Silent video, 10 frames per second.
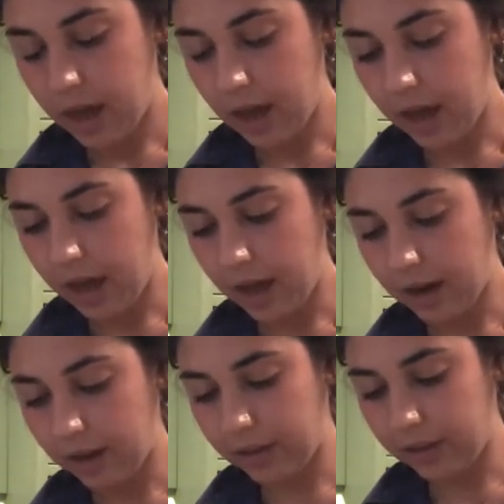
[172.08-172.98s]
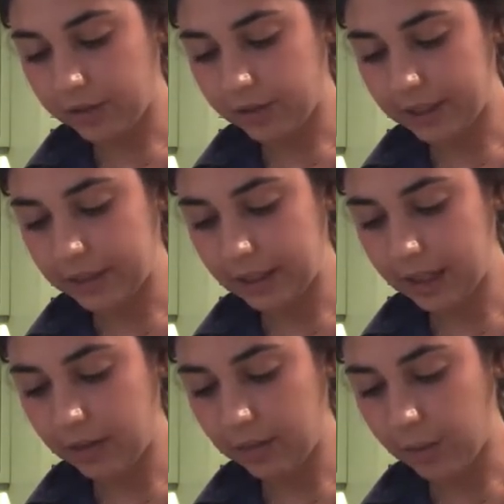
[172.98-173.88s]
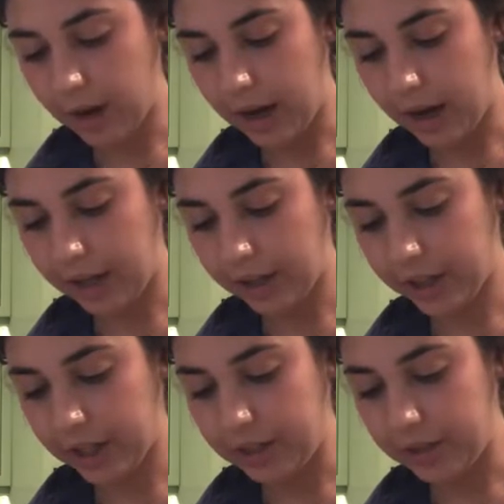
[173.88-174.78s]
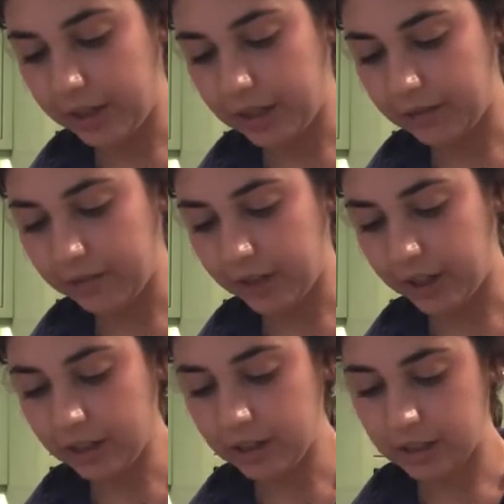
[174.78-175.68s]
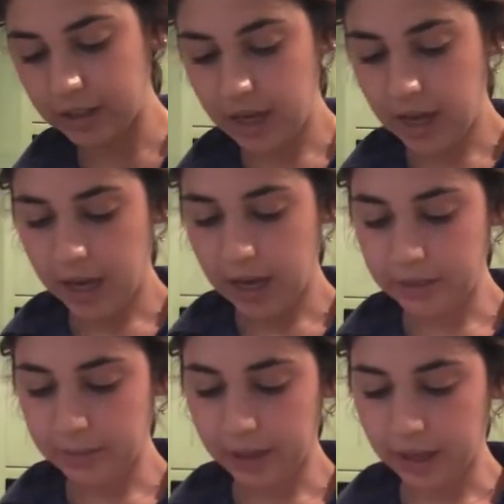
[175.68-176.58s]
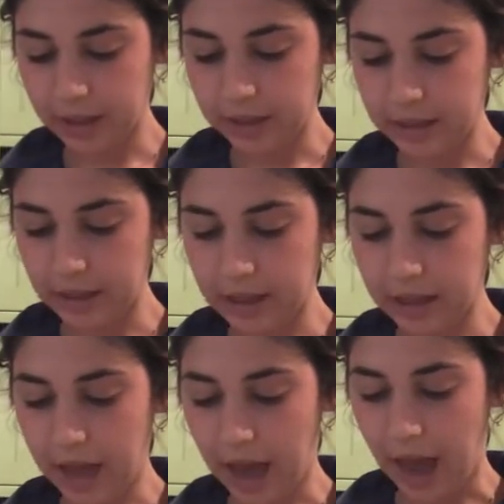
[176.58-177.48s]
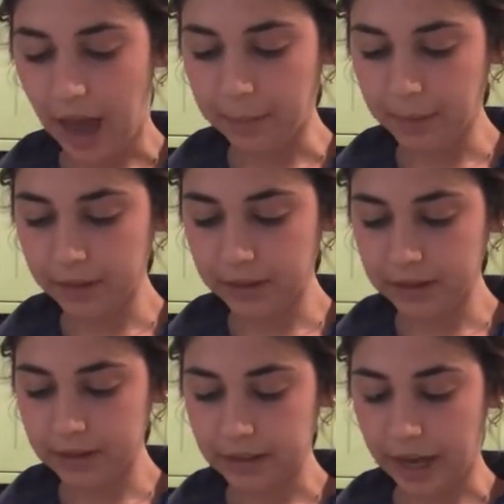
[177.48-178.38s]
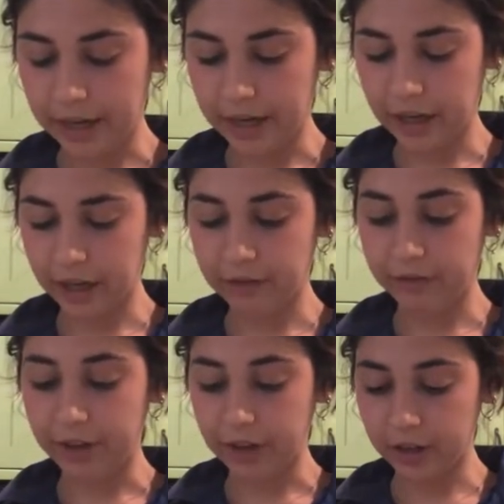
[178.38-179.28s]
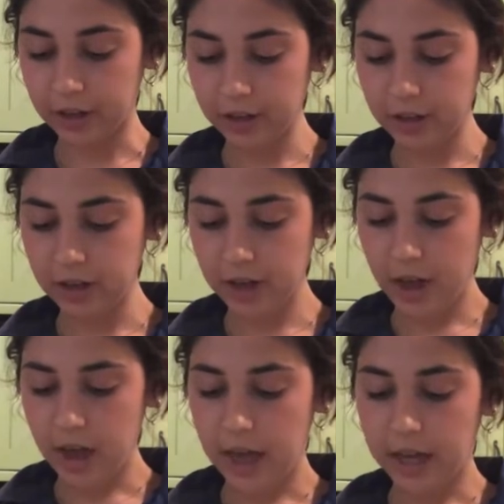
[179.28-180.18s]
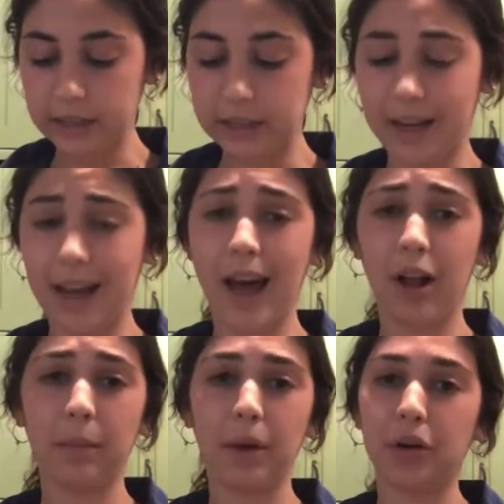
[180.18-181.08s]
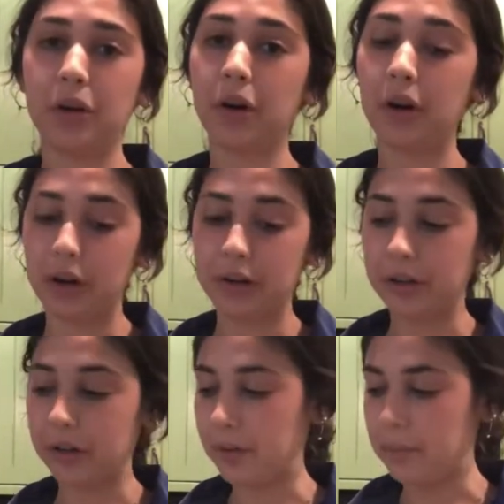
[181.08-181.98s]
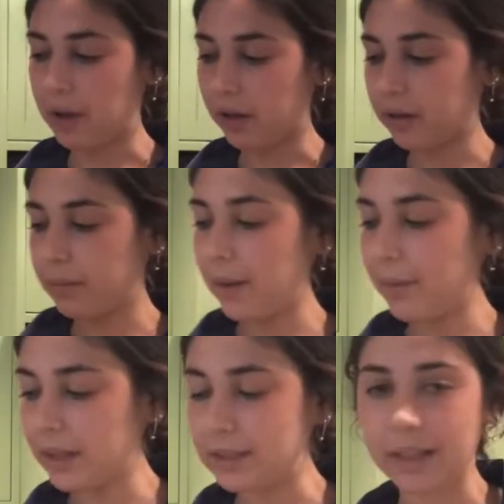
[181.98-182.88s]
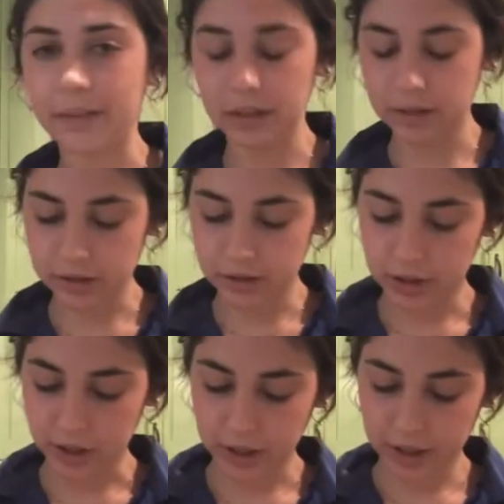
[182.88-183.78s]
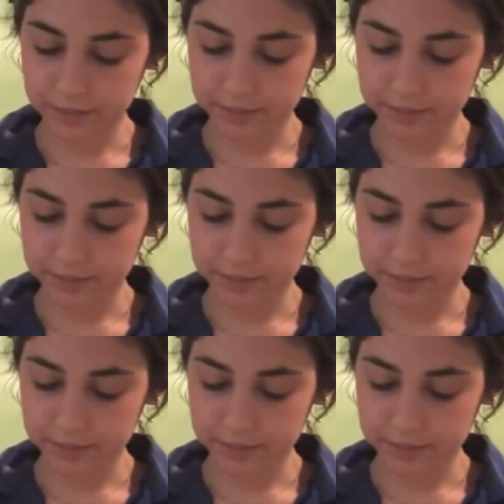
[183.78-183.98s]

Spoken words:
And the reason why you're gonna do this first is because the apple cider vinegar is gonna help curdle the milk. Maybe let's give it a little stir.